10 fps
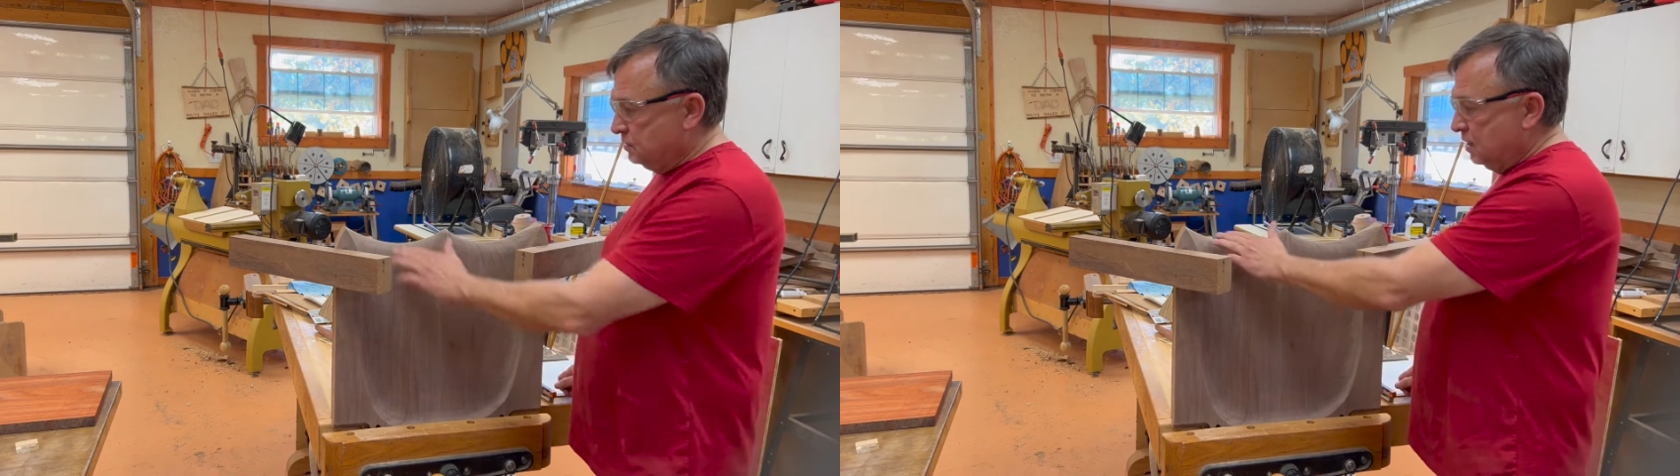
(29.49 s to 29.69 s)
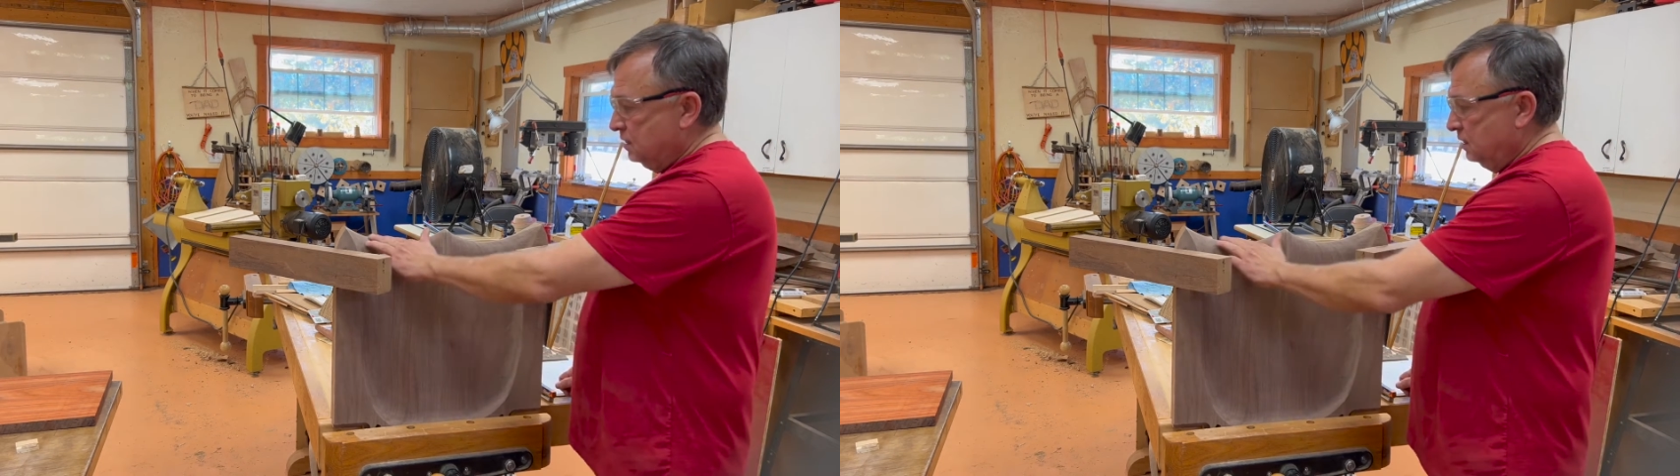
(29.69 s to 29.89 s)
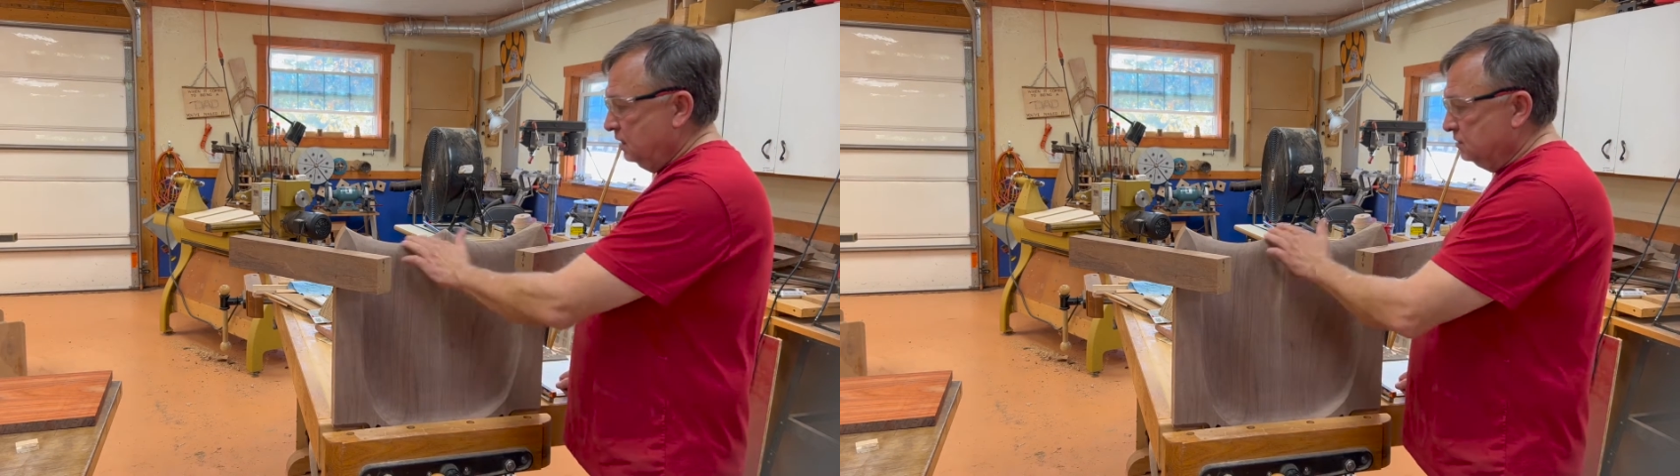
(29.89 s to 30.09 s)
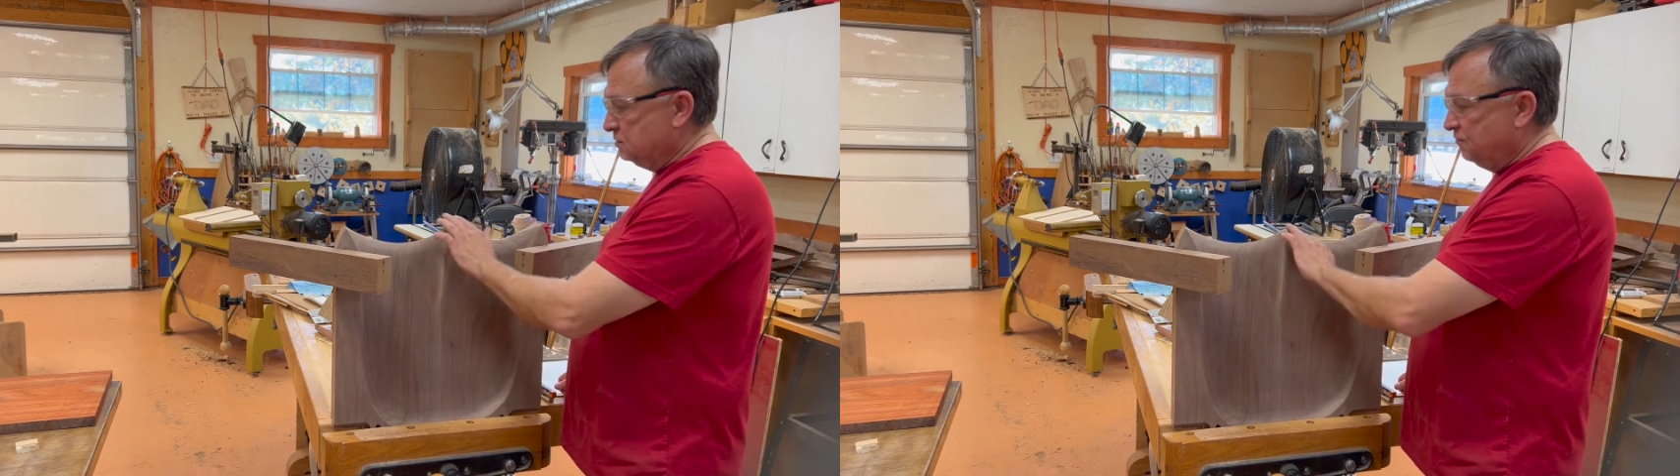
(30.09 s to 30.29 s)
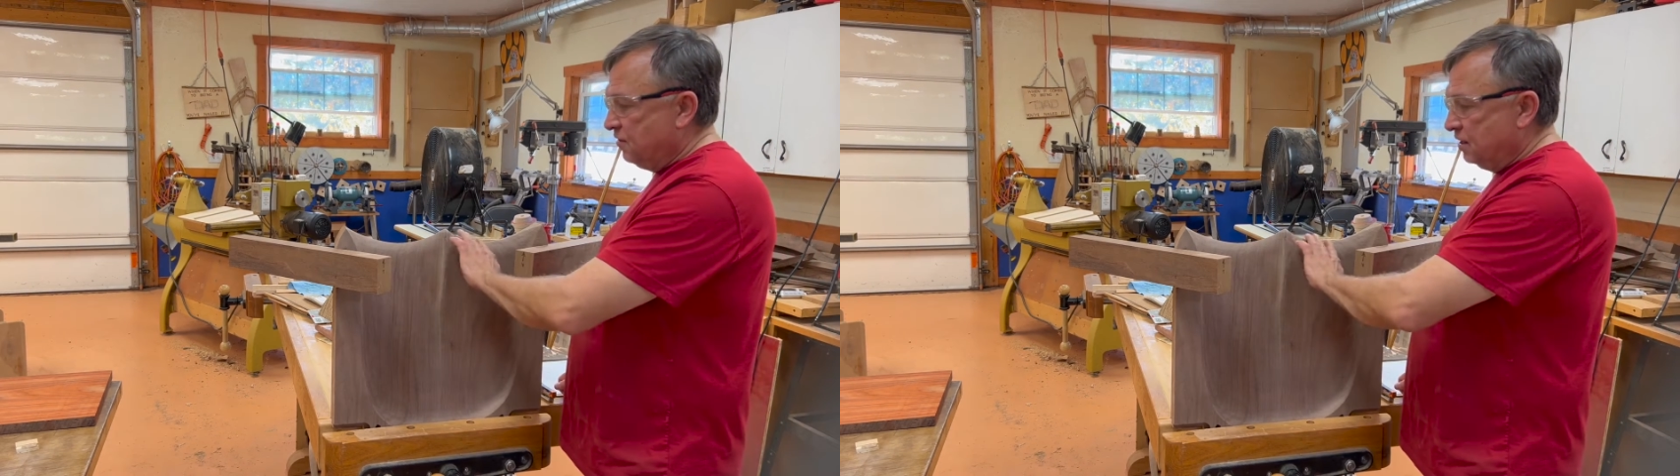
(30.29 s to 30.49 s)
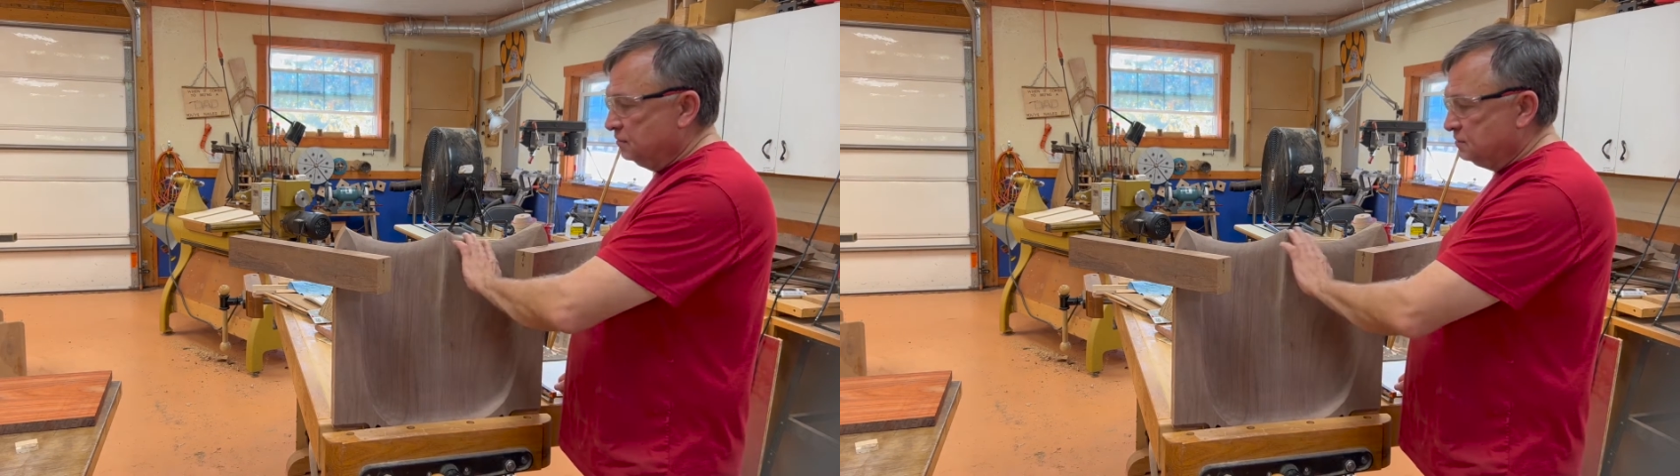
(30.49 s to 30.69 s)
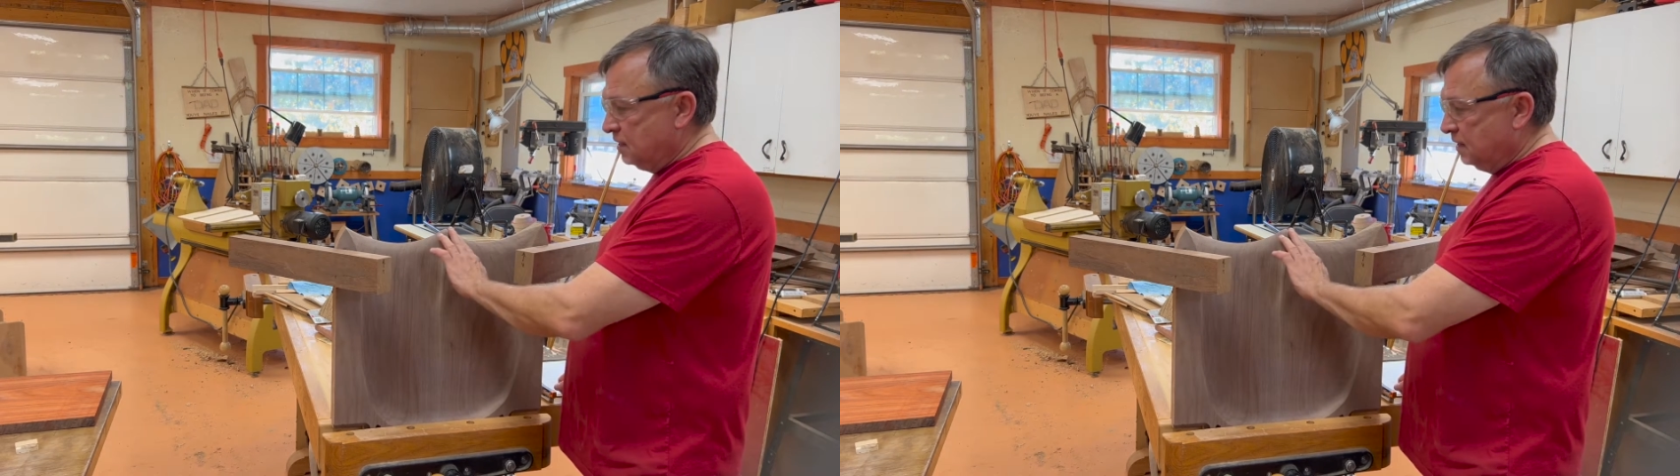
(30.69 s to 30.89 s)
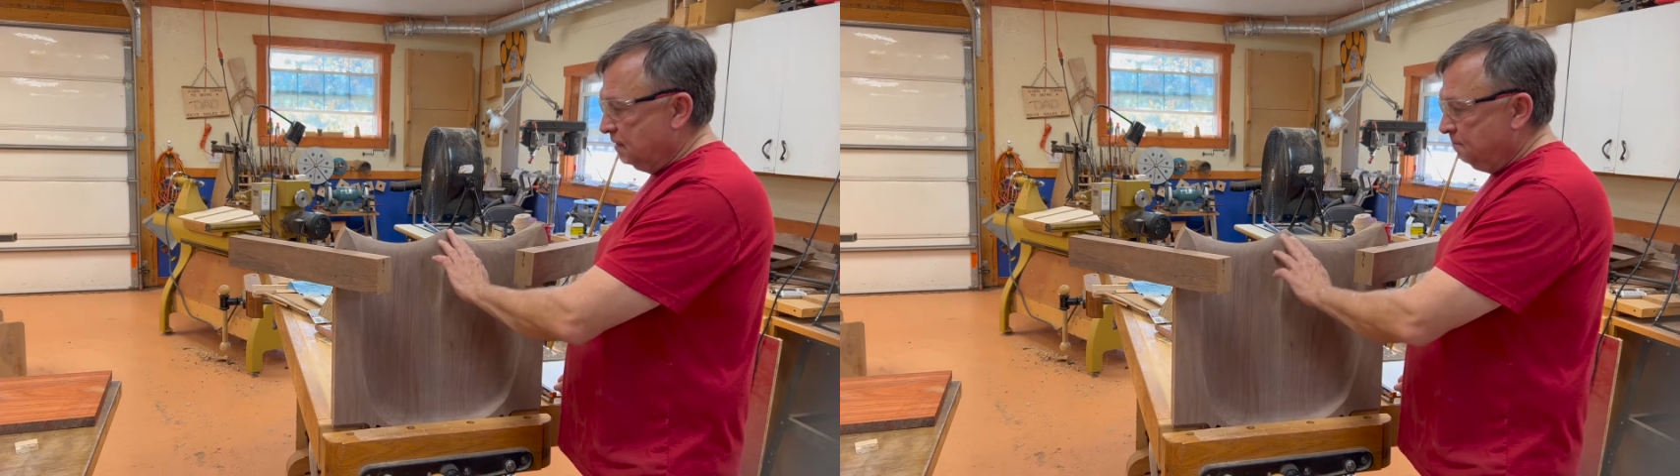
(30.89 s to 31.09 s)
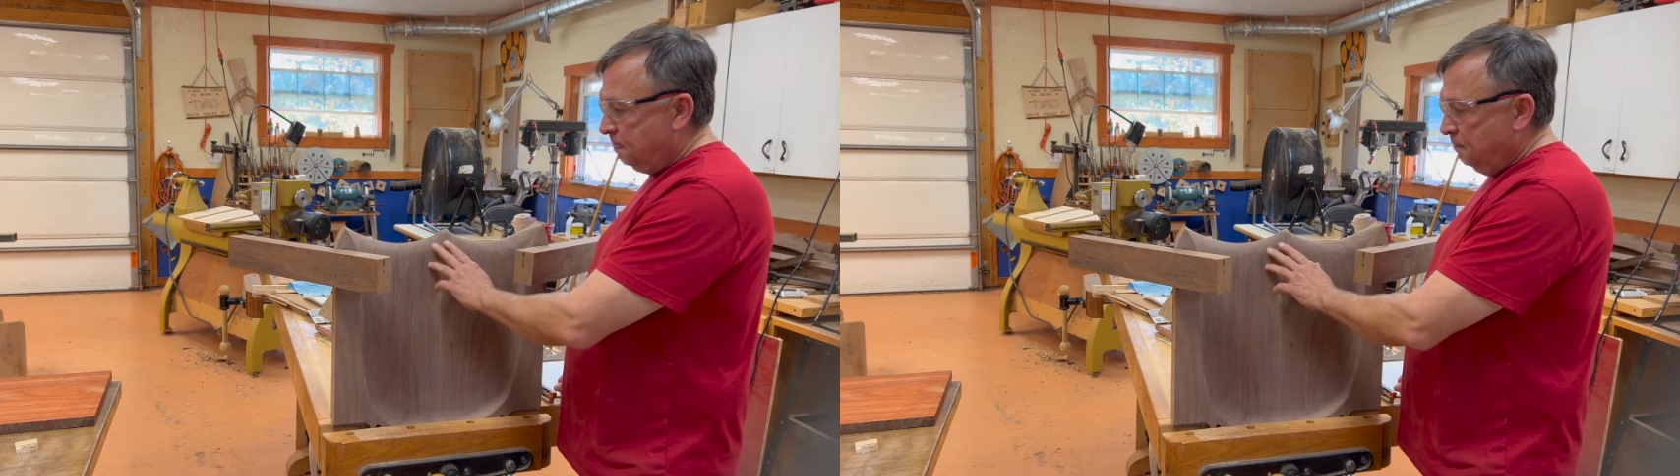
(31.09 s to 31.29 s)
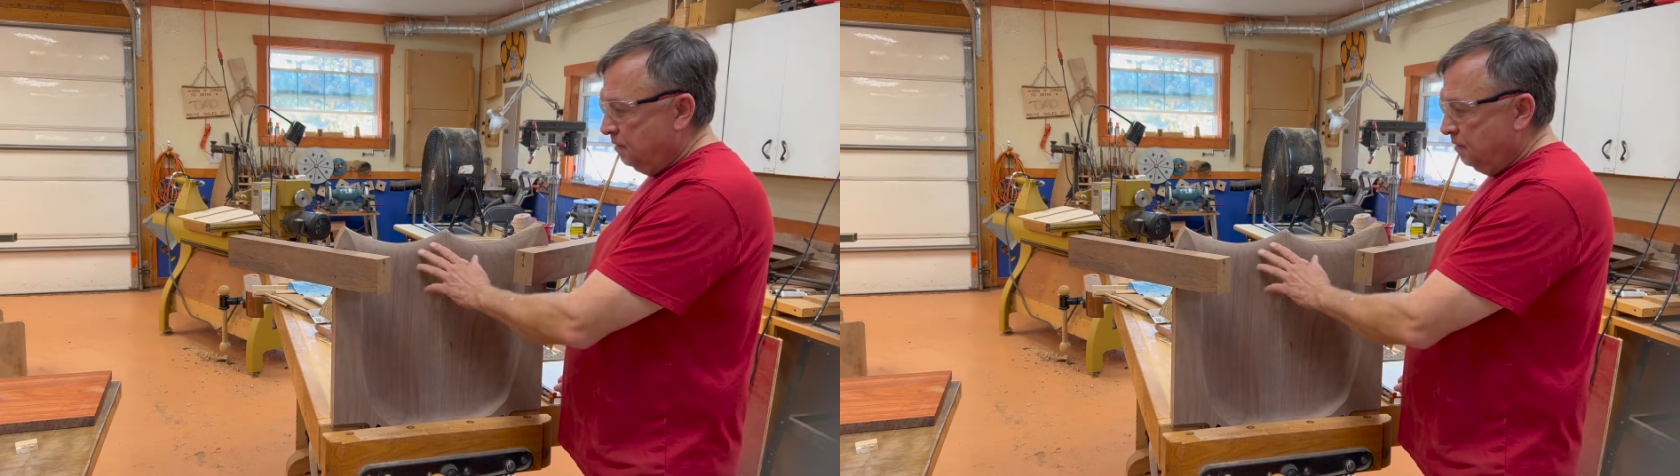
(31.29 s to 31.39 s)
It needs some final sanding,